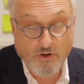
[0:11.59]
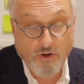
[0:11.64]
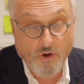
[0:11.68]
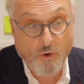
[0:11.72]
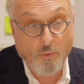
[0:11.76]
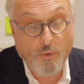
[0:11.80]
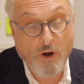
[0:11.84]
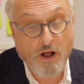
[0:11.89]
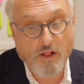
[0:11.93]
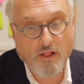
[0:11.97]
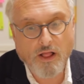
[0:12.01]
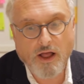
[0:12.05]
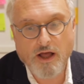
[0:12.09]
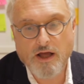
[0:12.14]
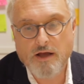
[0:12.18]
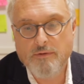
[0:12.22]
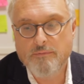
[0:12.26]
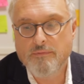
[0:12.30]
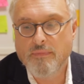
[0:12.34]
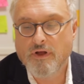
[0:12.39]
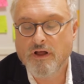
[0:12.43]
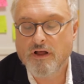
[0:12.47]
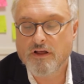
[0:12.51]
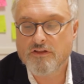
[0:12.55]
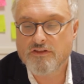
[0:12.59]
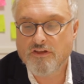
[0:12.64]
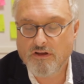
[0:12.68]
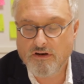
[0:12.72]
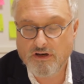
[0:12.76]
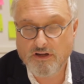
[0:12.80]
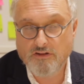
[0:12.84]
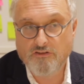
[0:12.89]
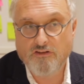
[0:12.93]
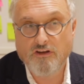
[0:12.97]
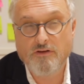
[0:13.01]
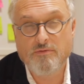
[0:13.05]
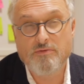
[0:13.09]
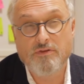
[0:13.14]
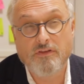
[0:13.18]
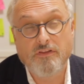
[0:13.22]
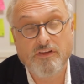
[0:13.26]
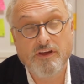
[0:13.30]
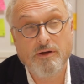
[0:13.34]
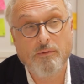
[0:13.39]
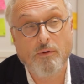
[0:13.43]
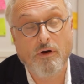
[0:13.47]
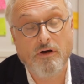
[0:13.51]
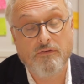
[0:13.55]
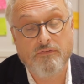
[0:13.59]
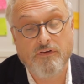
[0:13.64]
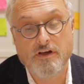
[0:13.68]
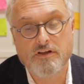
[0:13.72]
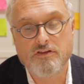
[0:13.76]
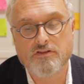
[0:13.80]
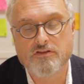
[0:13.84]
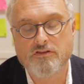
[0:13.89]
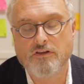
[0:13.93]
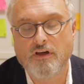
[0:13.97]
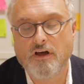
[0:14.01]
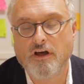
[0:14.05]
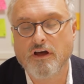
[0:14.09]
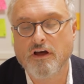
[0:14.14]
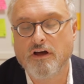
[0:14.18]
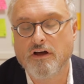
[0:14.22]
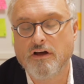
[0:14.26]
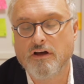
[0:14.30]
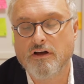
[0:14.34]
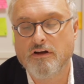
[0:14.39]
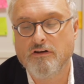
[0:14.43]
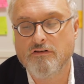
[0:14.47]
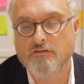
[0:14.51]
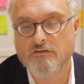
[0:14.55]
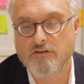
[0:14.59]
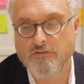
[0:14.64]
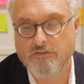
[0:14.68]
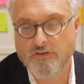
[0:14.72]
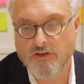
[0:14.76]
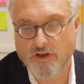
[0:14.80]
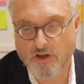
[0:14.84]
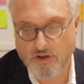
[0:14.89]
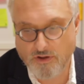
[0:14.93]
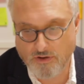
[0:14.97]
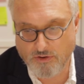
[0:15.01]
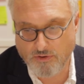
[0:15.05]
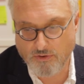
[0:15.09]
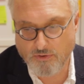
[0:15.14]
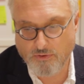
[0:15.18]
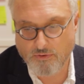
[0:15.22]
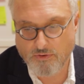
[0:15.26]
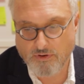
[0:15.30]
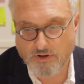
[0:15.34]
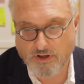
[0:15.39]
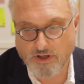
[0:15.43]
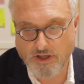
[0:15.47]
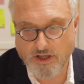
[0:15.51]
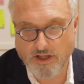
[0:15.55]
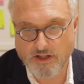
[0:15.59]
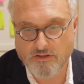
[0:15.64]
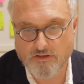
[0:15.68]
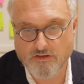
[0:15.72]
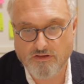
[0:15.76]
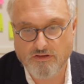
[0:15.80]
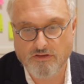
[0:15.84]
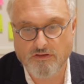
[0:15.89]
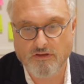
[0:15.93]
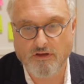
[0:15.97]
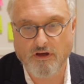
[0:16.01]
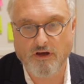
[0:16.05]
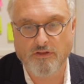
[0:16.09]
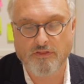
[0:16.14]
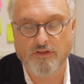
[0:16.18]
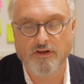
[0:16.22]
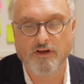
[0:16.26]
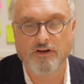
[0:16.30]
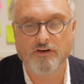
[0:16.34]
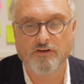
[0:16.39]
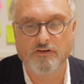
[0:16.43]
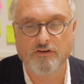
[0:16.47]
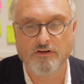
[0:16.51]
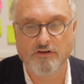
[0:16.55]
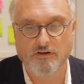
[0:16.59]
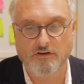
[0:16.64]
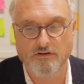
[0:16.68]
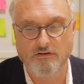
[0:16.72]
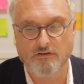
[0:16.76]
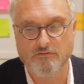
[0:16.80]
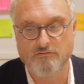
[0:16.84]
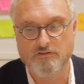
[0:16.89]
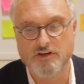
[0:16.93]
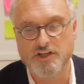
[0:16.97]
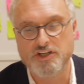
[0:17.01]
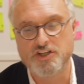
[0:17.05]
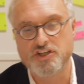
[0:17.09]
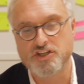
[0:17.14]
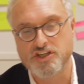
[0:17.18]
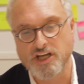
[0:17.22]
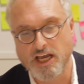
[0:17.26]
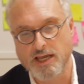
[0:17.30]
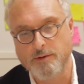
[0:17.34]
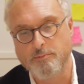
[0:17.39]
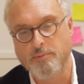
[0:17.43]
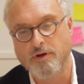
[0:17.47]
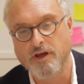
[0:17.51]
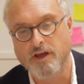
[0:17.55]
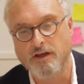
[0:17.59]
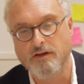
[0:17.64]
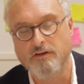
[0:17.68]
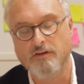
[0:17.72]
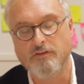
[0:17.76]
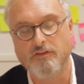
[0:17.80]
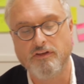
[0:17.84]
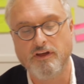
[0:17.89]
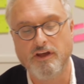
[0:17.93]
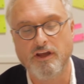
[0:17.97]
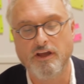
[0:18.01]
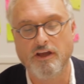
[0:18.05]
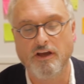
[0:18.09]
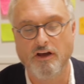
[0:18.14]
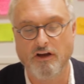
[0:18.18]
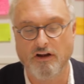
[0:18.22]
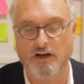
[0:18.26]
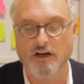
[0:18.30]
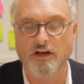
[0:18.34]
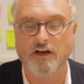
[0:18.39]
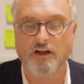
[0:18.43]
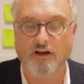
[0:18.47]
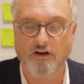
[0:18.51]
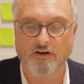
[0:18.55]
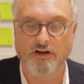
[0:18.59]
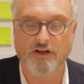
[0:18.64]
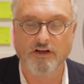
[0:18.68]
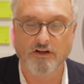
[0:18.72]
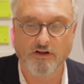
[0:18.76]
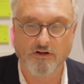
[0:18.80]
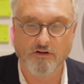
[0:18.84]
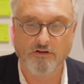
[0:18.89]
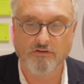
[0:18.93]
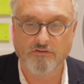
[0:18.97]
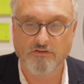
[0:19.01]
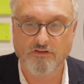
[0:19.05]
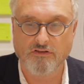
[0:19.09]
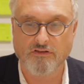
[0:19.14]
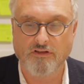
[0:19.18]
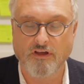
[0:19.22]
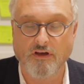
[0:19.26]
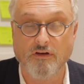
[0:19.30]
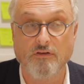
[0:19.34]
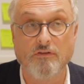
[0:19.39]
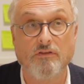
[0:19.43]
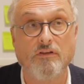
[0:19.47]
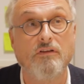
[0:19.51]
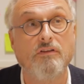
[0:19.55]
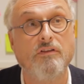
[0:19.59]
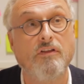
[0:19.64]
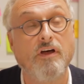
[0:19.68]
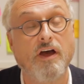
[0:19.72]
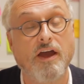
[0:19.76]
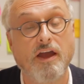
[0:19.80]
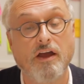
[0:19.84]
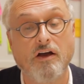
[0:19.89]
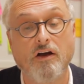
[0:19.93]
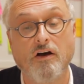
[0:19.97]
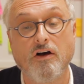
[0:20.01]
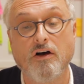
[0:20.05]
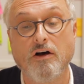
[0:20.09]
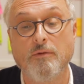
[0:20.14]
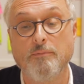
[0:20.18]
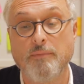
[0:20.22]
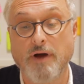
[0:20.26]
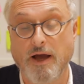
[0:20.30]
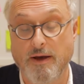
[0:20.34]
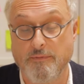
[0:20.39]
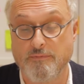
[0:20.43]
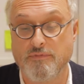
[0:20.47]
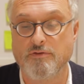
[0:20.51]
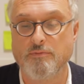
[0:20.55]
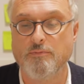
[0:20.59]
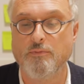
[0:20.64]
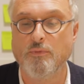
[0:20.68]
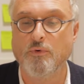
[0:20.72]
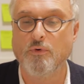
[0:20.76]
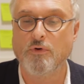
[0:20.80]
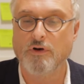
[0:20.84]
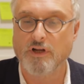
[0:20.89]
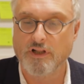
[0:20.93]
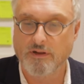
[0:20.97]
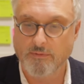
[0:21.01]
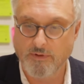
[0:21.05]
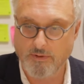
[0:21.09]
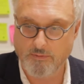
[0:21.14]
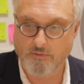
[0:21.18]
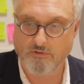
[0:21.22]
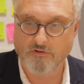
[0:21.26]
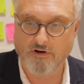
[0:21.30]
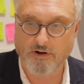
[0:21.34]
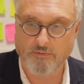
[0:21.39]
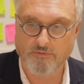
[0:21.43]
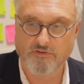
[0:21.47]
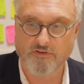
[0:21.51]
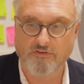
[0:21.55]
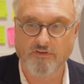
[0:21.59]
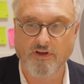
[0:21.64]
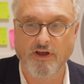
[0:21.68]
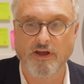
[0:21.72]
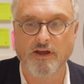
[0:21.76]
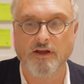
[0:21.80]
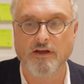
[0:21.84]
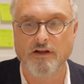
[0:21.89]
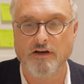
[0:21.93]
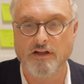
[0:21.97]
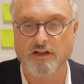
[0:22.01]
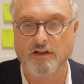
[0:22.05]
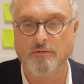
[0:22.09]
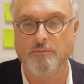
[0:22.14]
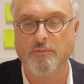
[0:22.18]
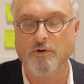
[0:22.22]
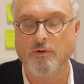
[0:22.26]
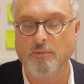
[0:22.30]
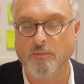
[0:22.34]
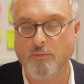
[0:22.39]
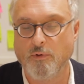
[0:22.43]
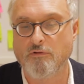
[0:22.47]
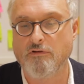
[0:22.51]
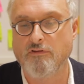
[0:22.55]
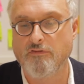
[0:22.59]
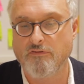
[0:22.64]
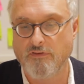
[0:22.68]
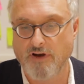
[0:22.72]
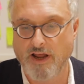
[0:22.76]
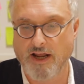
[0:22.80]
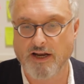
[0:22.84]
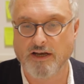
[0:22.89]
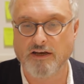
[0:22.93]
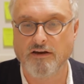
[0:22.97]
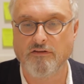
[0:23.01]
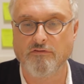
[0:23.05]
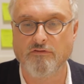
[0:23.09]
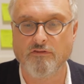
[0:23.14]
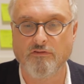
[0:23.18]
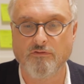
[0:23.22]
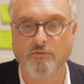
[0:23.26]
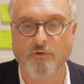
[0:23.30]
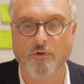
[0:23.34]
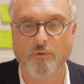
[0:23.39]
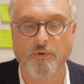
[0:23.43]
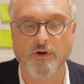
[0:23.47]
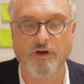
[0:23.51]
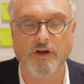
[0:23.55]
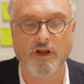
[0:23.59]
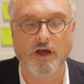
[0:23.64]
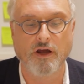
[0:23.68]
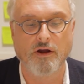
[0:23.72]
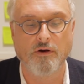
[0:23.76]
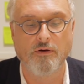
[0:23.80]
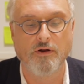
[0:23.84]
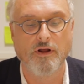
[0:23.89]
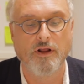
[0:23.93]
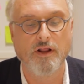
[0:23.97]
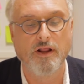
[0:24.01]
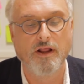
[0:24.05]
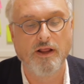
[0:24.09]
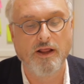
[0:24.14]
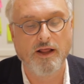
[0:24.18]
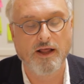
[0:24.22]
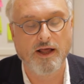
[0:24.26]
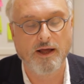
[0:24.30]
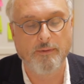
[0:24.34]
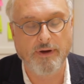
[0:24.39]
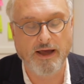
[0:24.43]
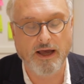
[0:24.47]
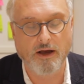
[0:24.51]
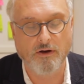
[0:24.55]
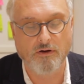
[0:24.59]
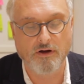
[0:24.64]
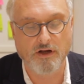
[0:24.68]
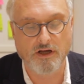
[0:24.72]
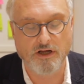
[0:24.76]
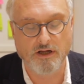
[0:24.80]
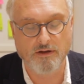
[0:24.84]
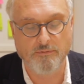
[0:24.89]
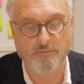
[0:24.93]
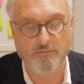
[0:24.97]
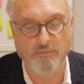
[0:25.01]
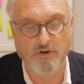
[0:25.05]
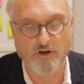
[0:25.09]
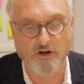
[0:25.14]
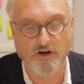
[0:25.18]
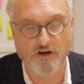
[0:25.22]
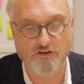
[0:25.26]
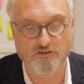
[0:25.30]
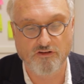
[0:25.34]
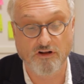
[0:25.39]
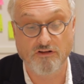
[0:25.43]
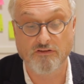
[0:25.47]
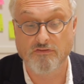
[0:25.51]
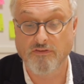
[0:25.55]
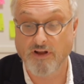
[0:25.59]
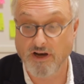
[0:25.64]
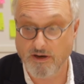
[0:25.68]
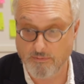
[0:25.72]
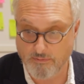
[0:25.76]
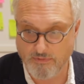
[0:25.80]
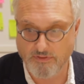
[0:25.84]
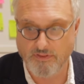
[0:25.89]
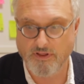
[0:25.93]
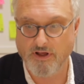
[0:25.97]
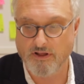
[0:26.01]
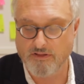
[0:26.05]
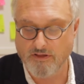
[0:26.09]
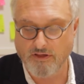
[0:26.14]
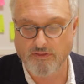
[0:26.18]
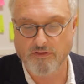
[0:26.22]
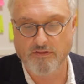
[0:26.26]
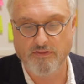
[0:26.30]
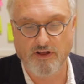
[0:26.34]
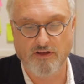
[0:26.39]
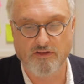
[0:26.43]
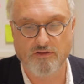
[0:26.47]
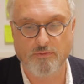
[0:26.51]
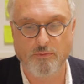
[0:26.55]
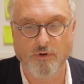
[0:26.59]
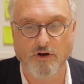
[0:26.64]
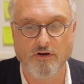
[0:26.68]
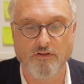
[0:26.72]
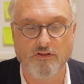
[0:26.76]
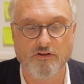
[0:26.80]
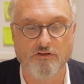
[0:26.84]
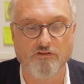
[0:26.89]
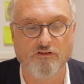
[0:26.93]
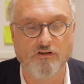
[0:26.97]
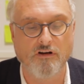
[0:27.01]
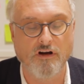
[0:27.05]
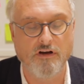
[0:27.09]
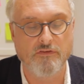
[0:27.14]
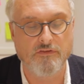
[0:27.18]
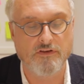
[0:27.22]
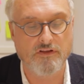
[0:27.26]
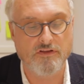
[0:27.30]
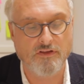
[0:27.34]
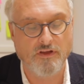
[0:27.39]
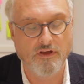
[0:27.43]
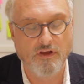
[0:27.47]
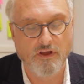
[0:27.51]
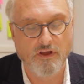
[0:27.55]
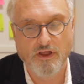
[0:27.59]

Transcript: Well, certainly in terms of the EYFS review, it's, I think, reshaping the early learning goals so that they are perhaps a little bit more up to date, a little bit more reflective of what we know about early child development. I think that's one of the drivers.